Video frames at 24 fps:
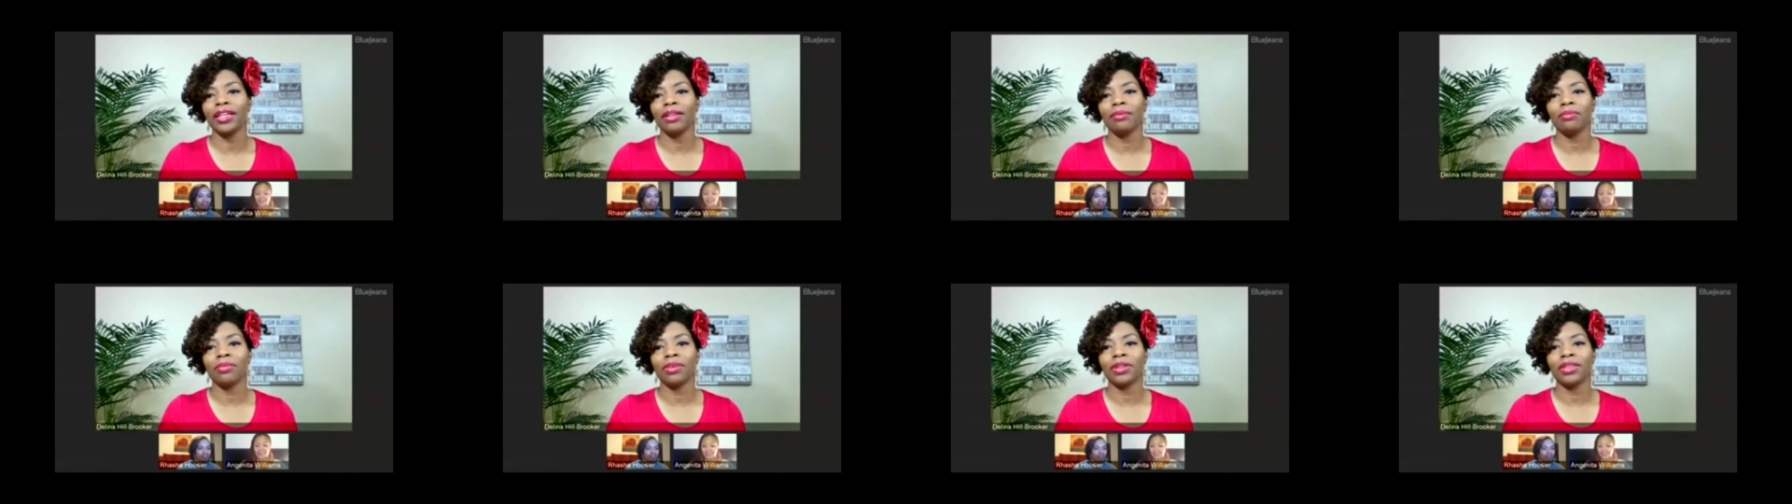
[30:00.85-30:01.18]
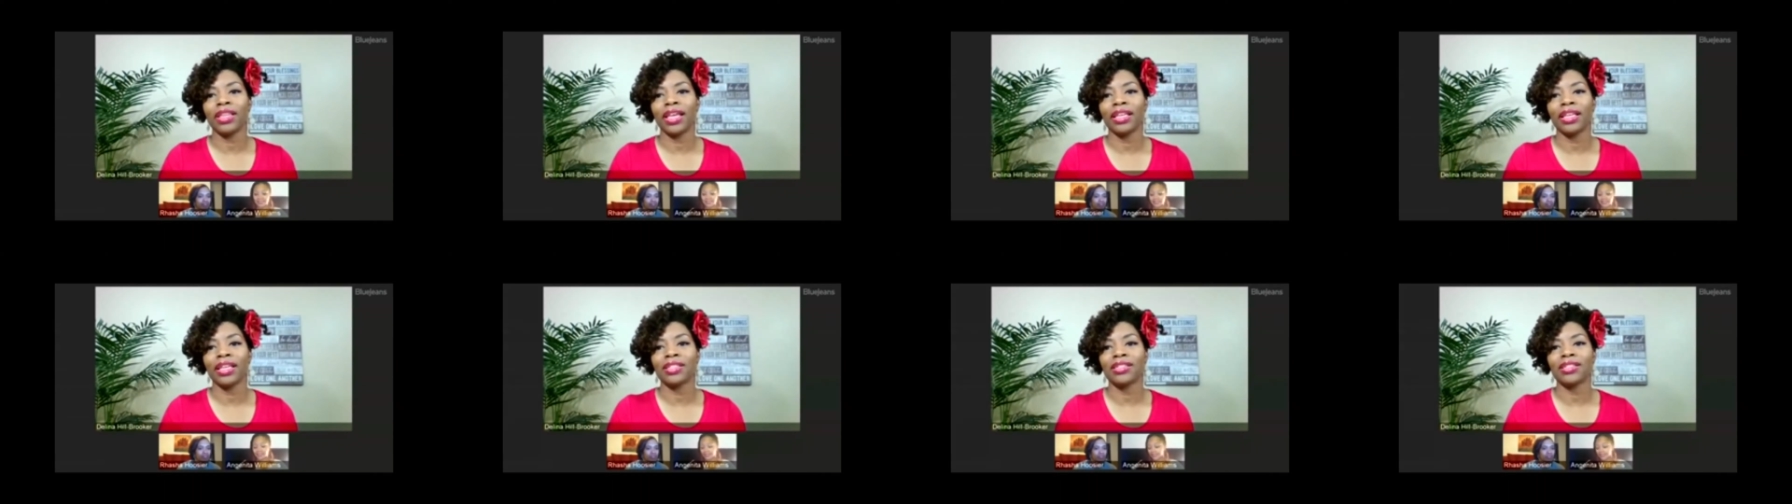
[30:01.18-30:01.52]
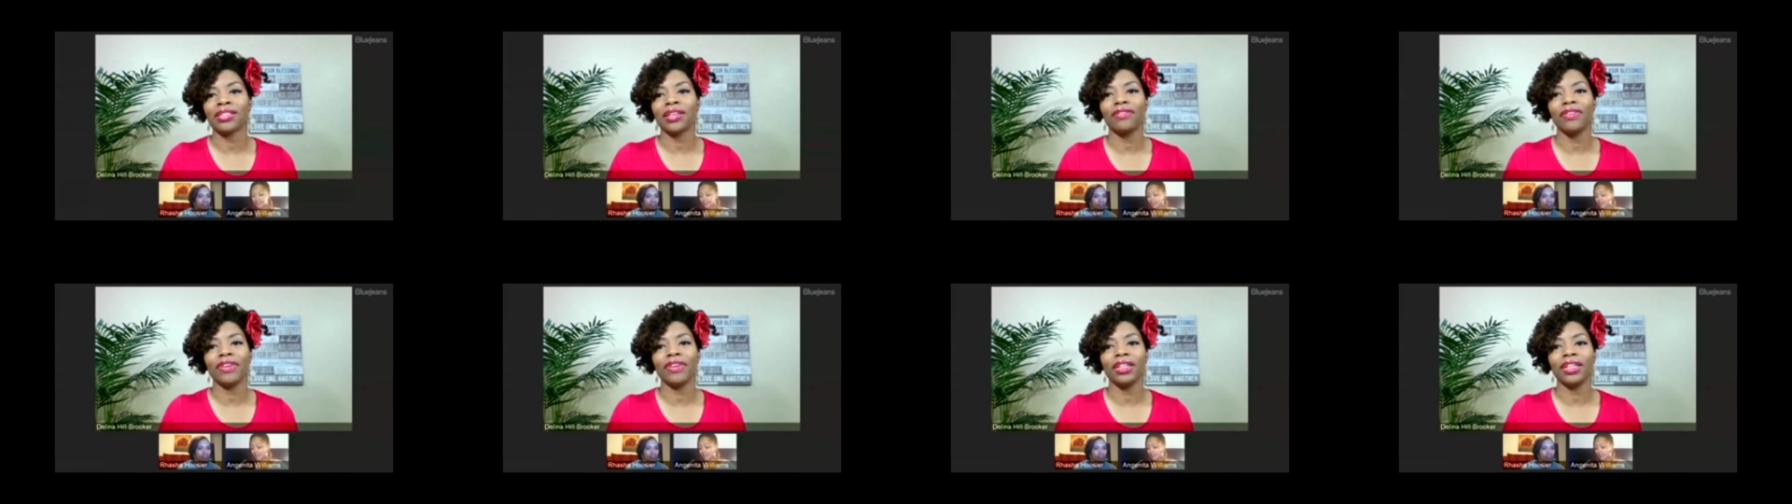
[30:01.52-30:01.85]
but that stuff
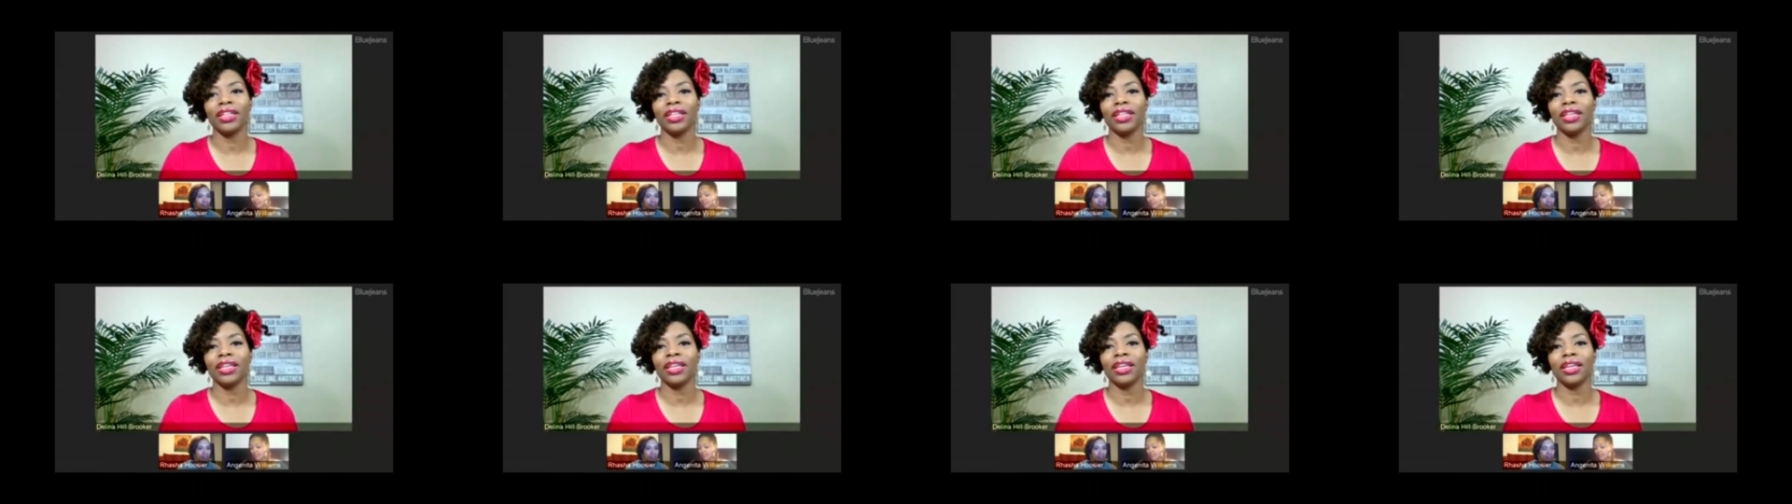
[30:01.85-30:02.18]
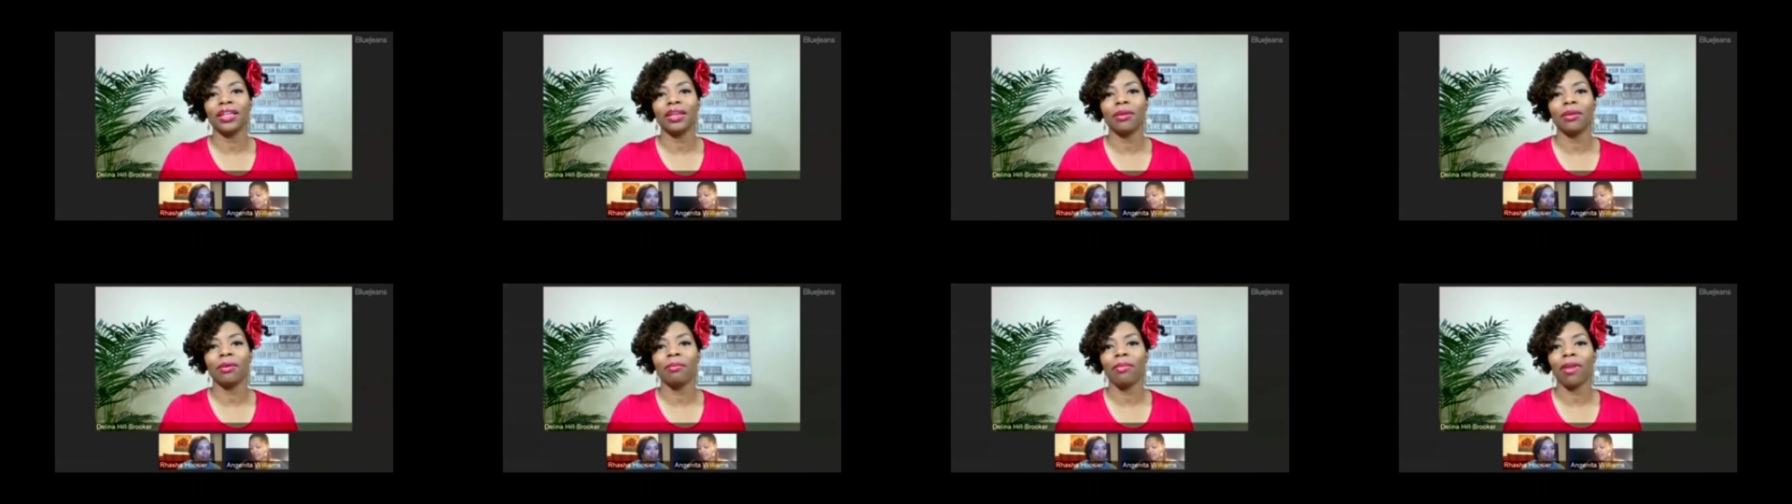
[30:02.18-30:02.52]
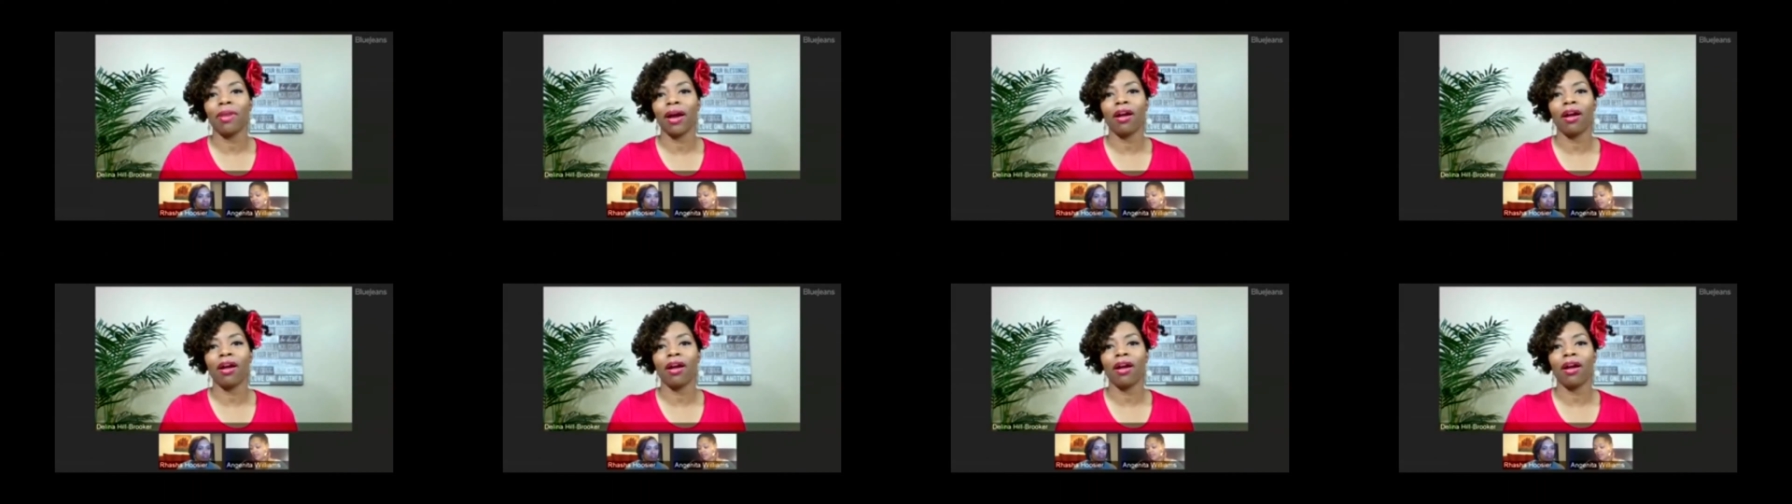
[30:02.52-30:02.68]
he did, my heart